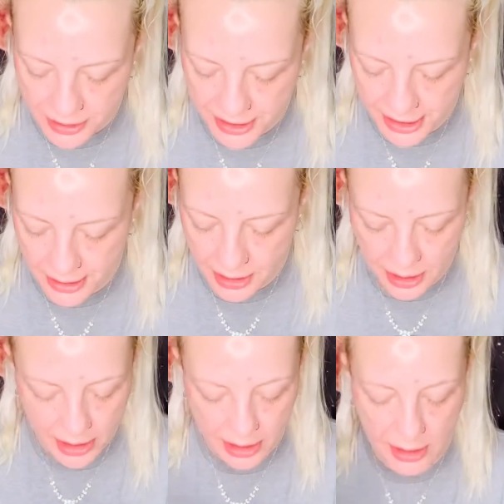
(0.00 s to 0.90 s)
That
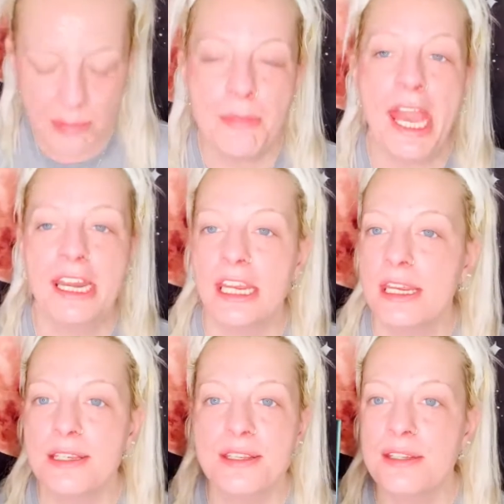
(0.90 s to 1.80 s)

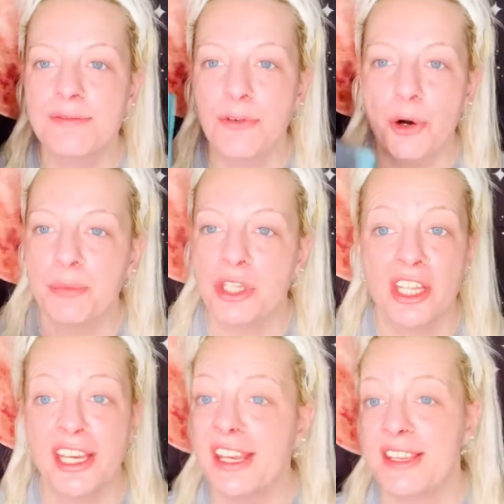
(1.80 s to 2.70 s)
Manny's
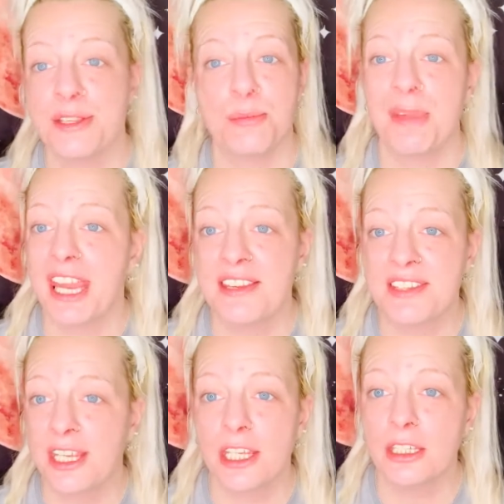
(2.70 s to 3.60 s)
formula is
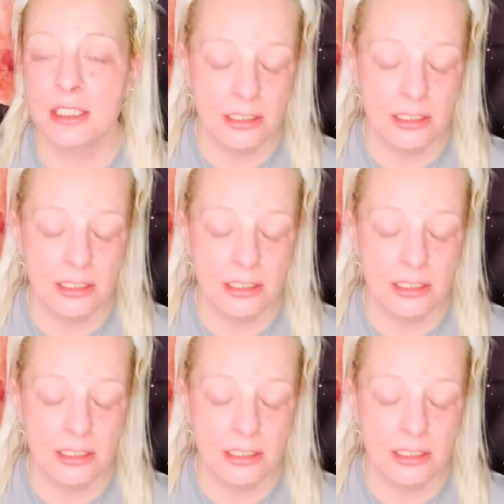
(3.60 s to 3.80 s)
amazing.